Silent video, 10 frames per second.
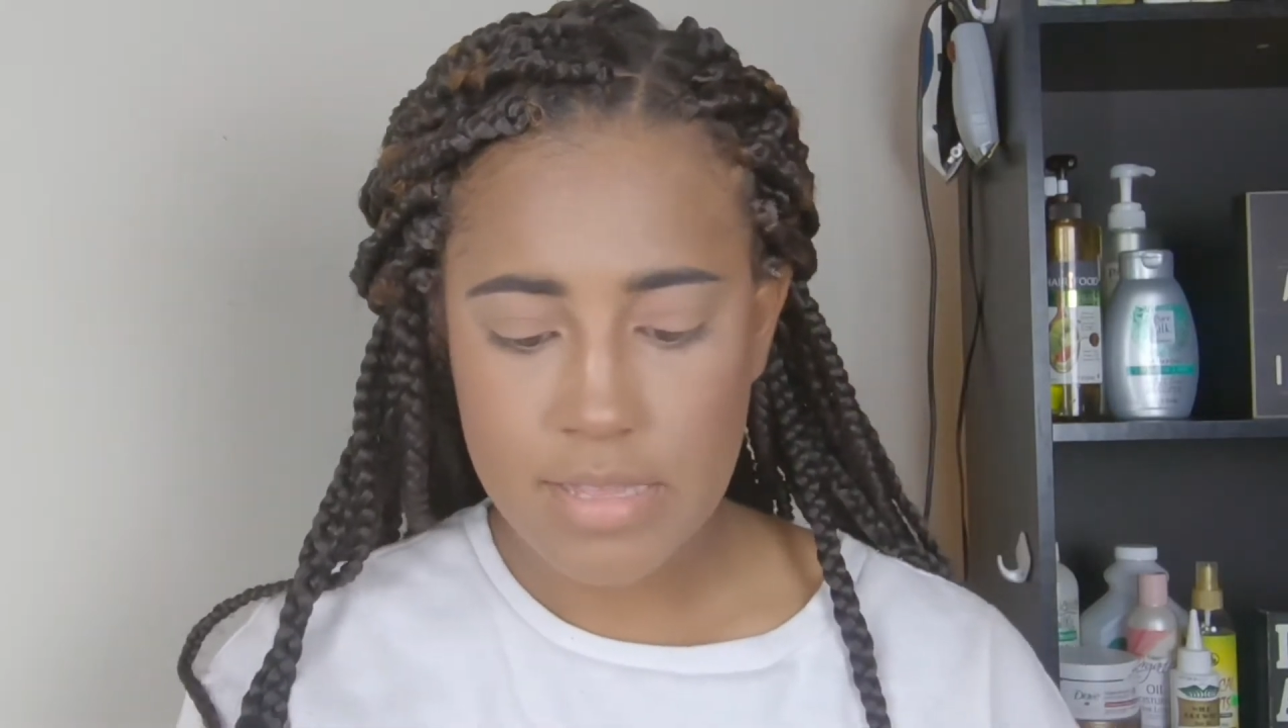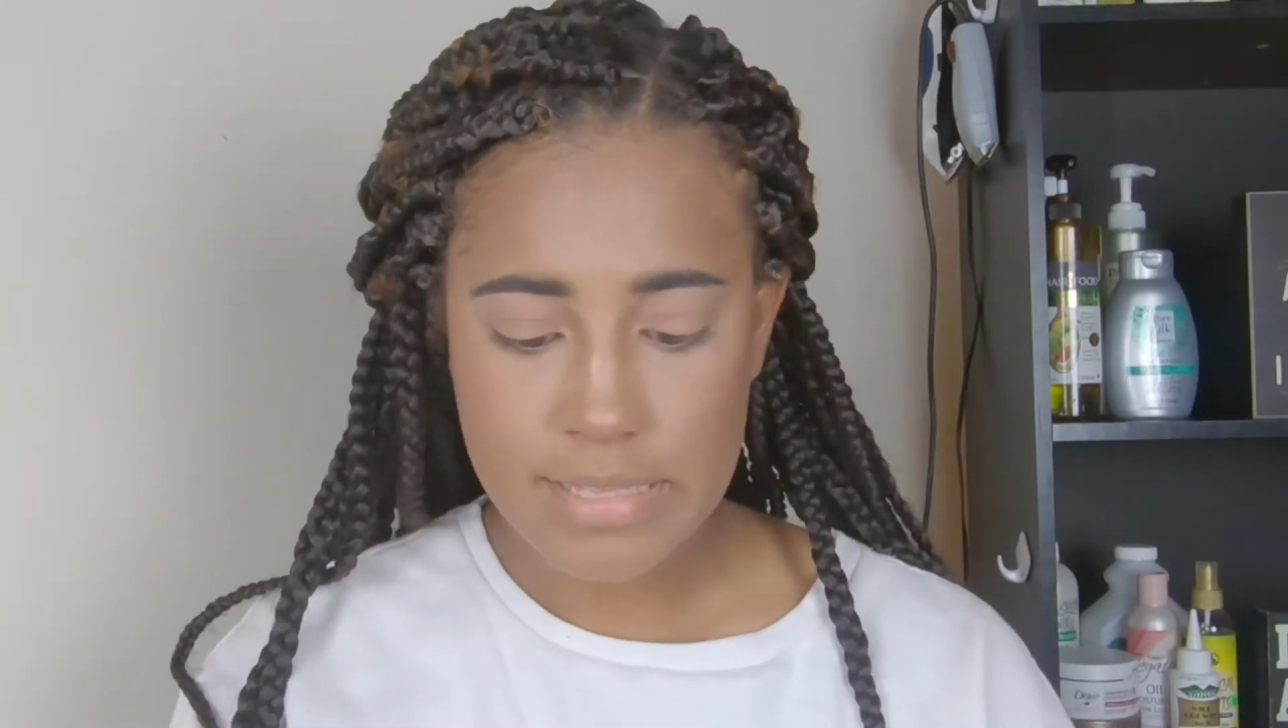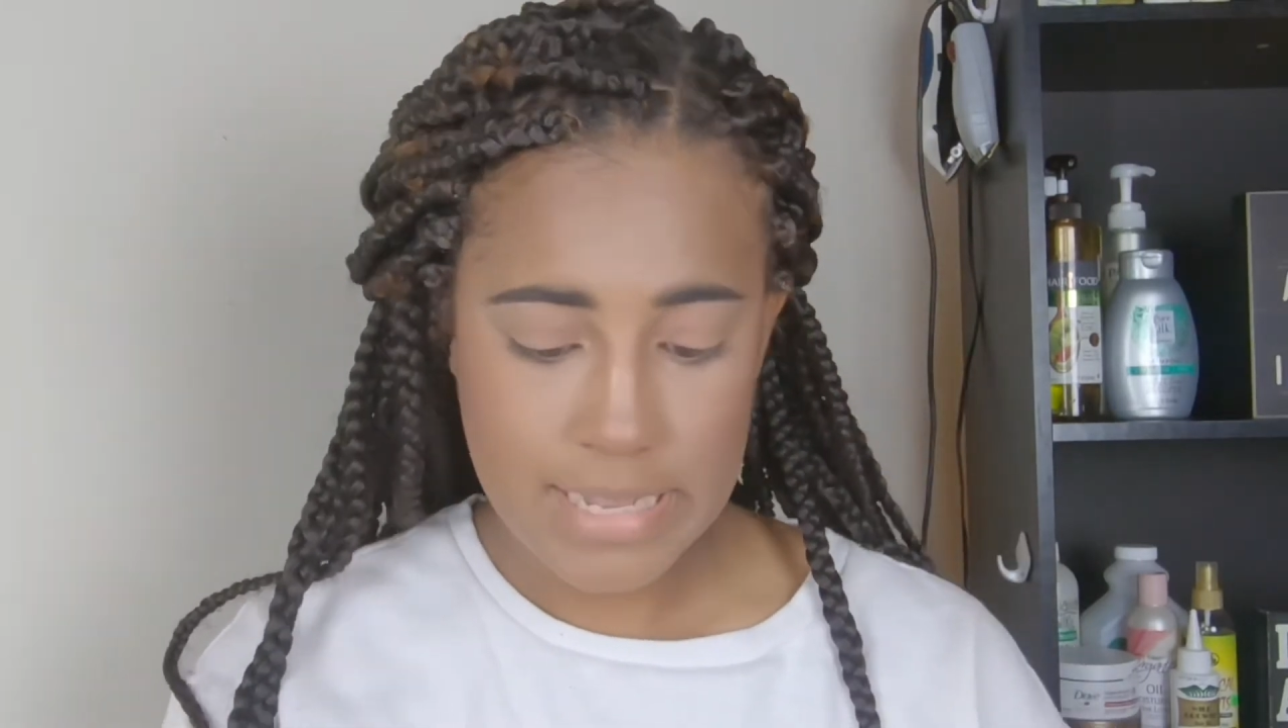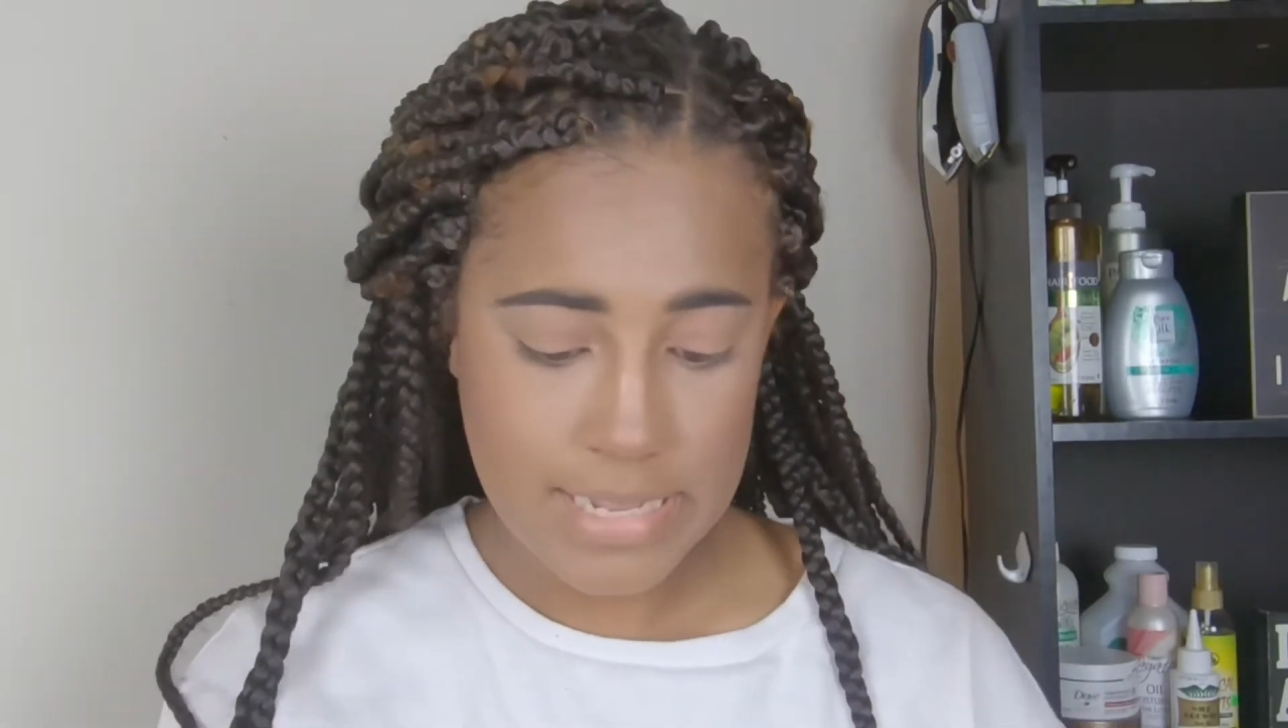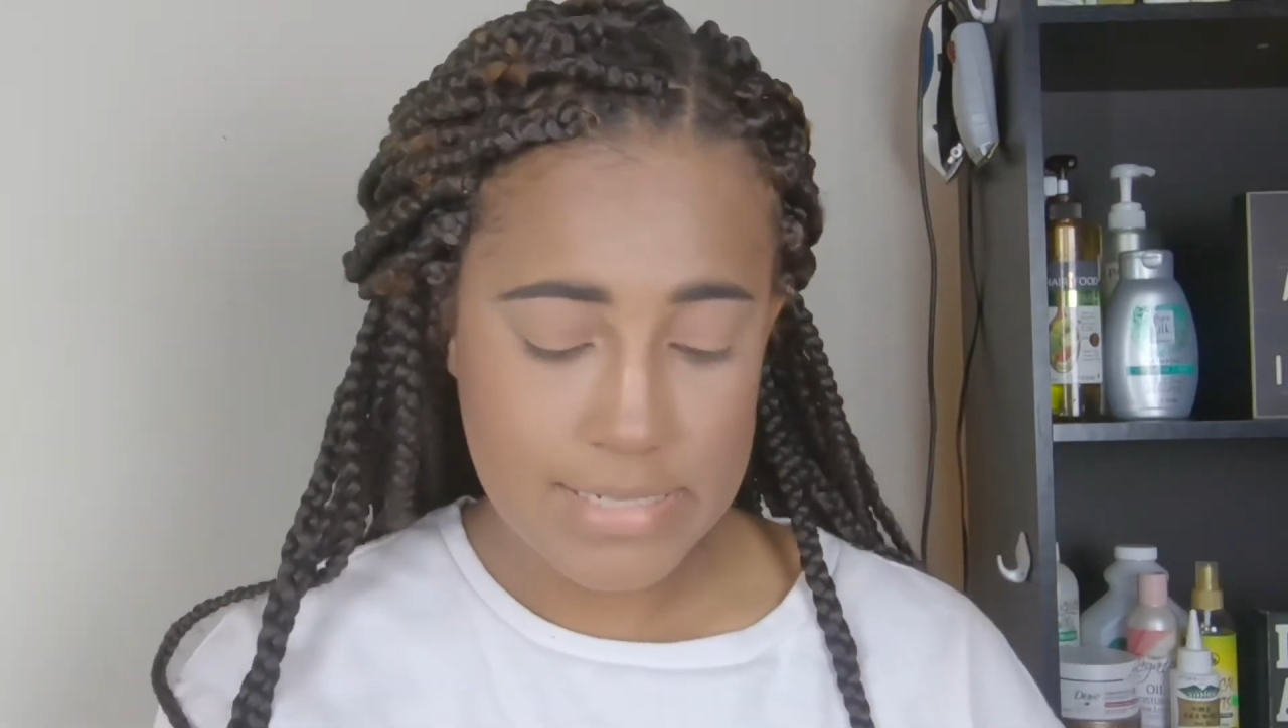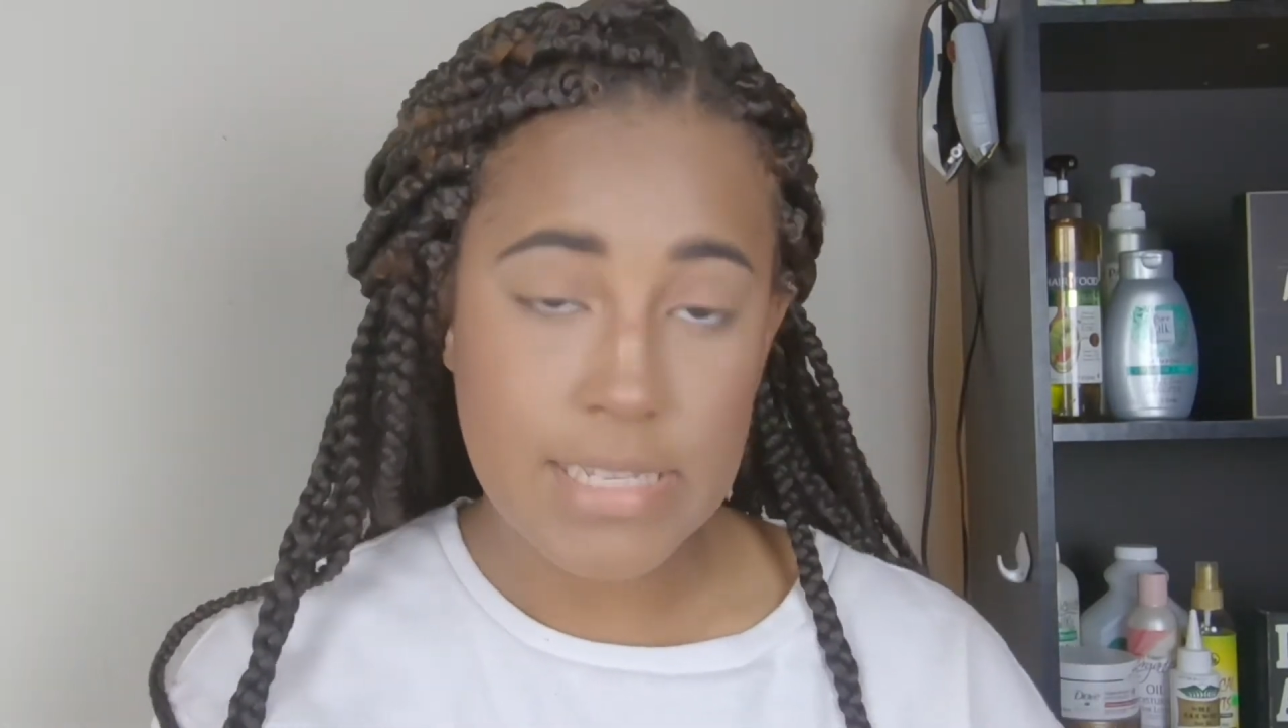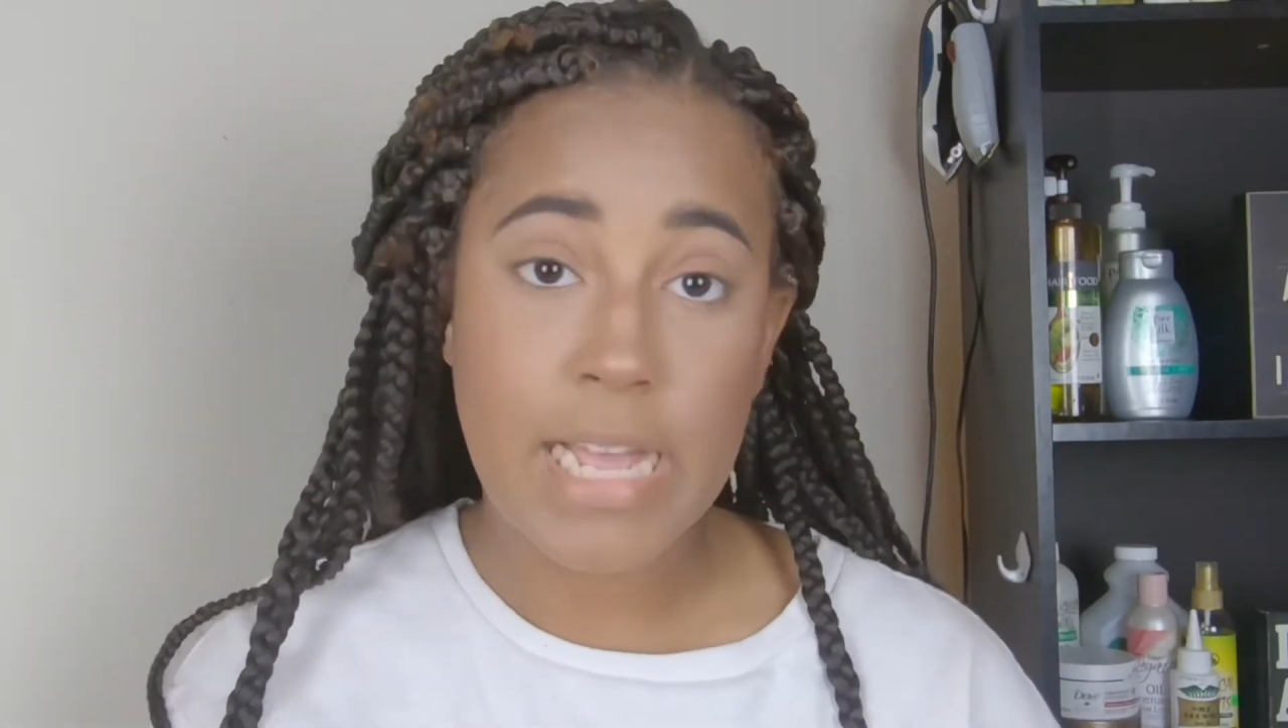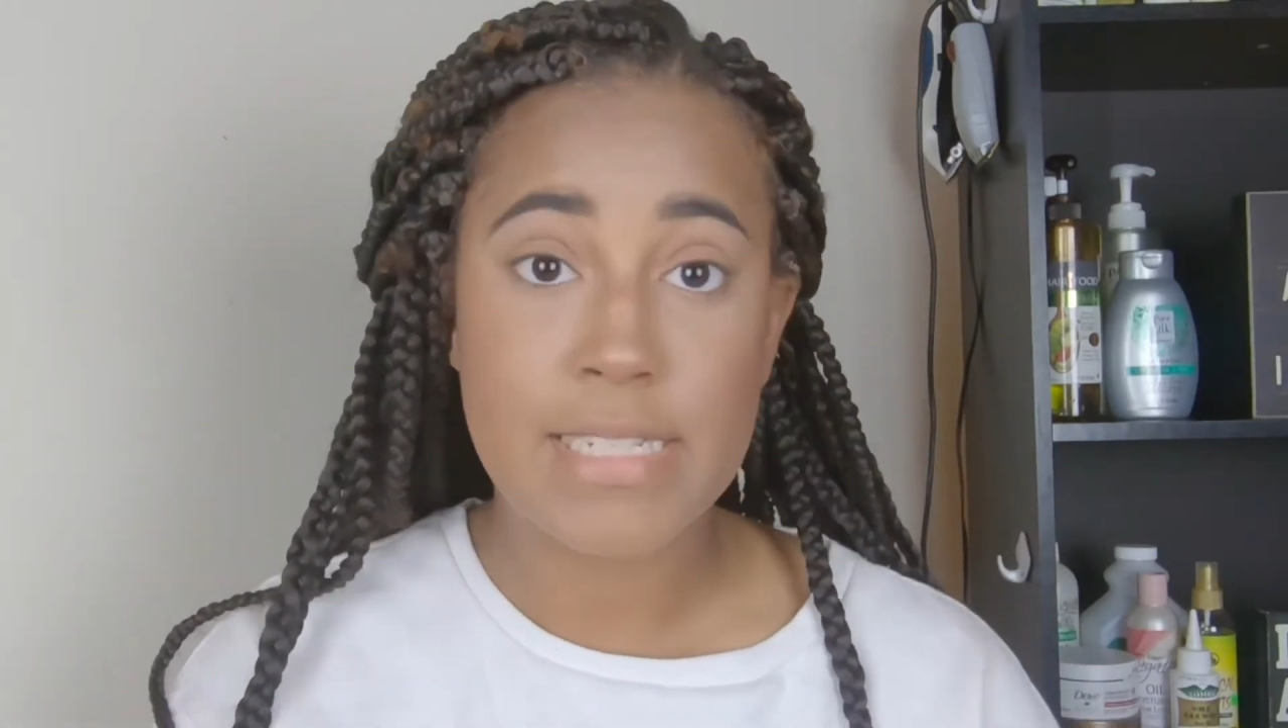Yes, I